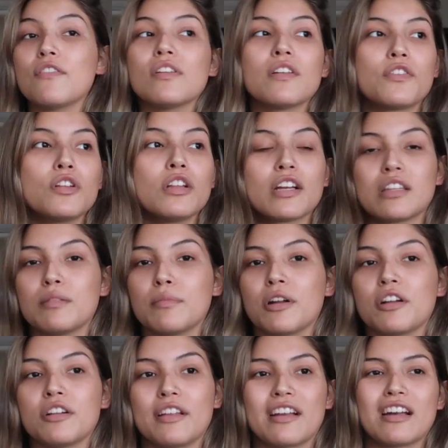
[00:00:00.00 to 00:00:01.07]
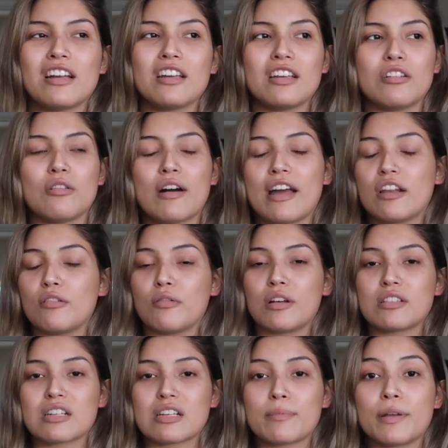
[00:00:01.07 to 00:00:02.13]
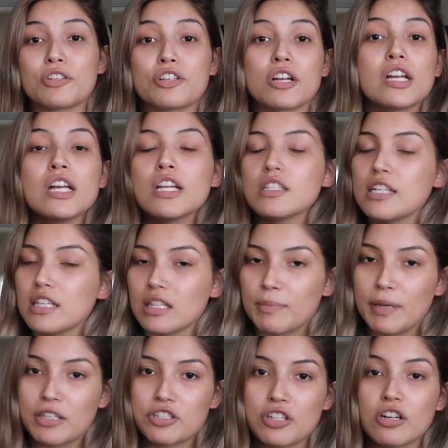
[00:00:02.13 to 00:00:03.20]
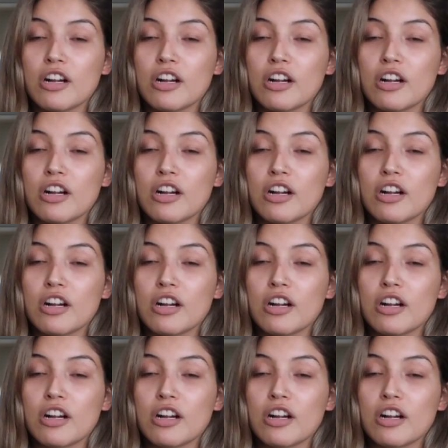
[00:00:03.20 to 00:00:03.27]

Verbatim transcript: Even if you look at the mirror, like, ew, I don't want to take a picture, take the picture.